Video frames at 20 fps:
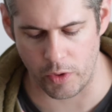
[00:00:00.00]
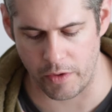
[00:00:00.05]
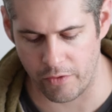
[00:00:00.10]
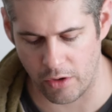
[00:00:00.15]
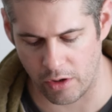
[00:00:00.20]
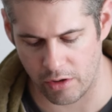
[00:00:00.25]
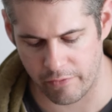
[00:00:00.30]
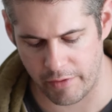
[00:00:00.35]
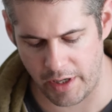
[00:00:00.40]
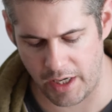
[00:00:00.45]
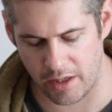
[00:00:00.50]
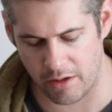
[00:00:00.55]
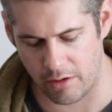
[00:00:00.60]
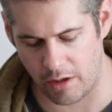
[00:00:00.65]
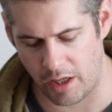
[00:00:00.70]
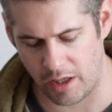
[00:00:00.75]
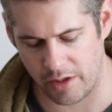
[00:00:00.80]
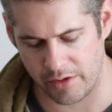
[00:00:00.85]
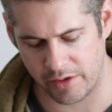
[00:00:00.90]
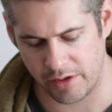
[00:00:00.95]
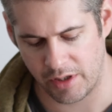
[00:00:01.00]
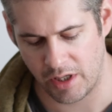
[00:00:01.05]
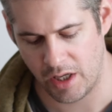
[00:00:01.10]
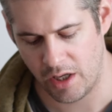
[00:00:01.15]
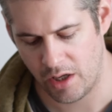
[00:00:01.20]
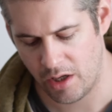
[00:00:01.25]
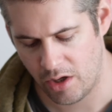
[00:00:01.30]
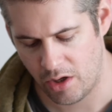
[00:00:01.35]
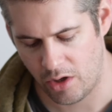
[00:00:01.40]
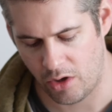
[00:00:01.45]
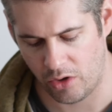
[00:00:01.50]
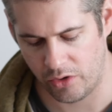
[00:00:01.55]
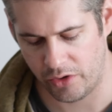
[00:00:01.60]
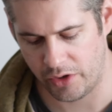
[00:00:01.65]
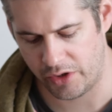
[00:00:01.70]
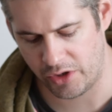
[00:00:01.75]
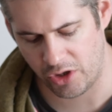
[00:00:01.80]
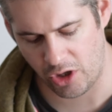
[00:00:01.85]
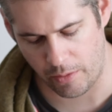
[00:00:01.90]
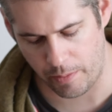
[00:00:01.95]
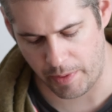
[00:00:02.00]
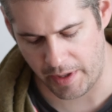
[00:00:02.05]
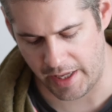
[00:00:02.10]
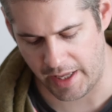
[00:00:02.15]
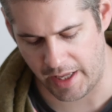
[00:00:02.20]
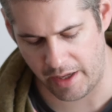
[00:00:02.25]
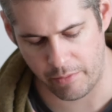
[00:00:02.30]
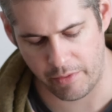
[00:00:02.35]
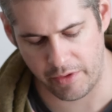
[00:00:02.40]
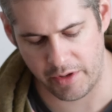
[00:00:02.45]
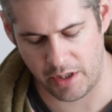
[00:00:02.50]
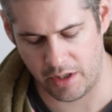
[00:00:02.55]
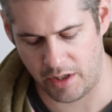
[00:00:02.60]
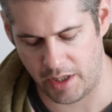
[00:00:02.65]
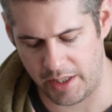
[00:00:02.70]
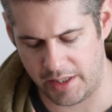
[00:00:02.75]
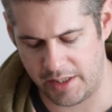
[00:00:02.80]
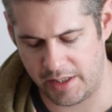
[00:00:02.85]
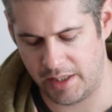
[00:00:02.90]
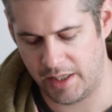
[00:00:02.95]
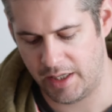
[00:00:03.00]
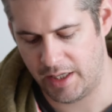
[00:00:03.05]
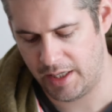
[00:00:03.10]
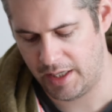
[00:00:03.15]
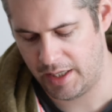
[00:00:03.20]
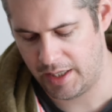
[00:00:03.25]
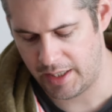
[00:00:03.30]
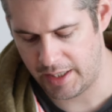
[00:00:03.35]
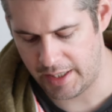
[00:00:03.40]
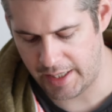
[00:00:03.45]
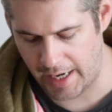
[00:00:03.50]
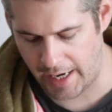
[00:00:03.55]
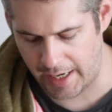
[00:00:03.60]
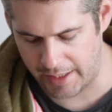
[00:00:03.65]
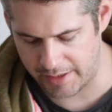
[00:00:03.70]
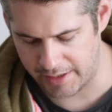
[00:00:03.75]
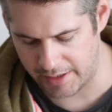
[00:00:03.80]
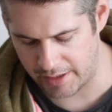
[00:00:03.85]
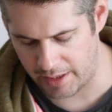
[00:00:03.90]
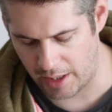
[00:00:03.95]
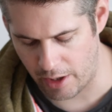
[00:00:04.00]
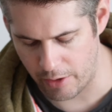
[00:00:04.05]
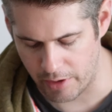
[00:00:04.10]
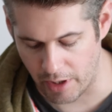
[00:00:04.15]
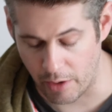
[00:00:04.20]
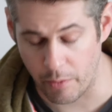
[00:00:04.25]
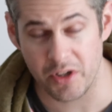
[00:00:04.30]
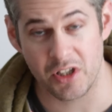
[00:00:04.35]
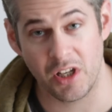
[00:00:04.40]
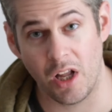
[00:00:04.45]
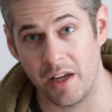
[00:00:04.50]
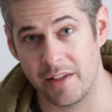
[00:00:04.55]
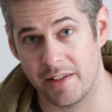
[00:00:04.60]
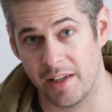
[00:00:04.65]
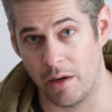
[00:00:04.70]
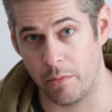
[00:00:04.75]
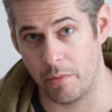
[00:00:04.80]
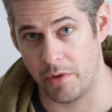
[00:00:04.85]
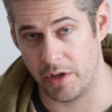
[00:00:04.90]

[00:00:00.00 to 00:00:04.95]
You've got Gorilla Glass on the top here with a nice NAD logo, which lights up